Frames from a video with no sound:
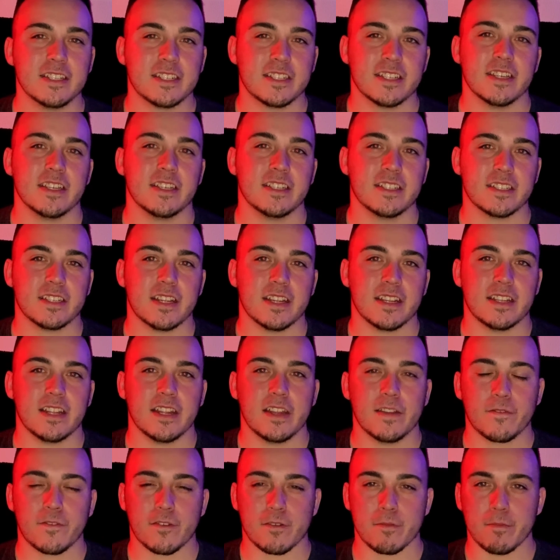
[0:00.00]
things that did
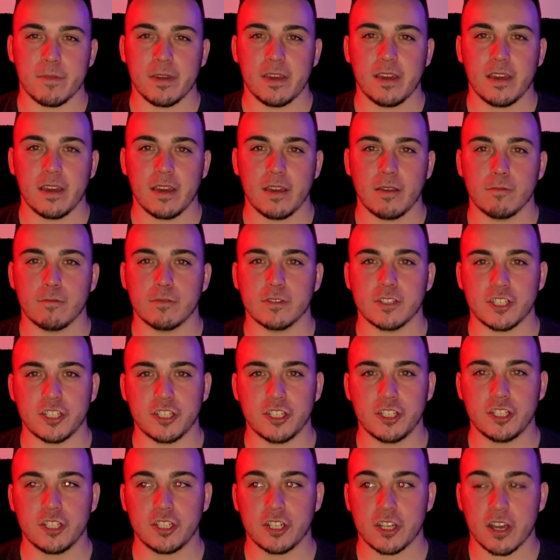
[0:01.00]
it for me was
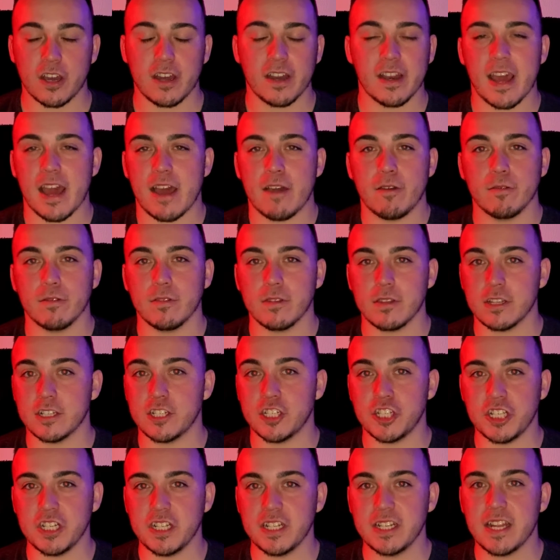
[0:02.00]
cut out the
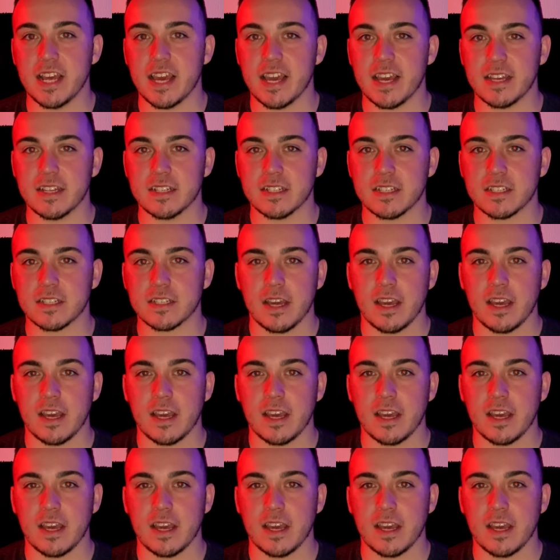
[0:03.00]
cheat days.